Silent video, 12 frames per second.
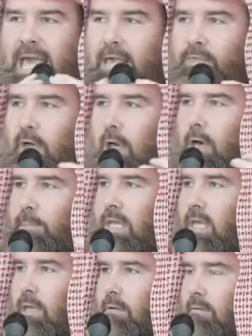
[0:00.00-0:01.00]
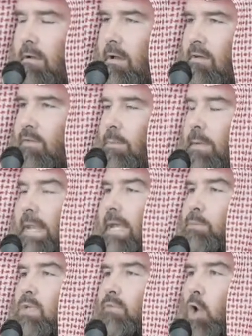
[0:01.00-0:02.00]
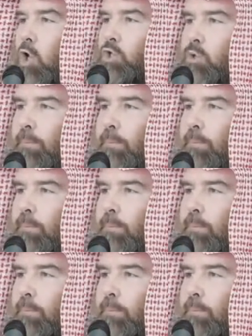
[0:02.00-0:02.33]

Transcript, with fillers: And the khabir from the names of Allah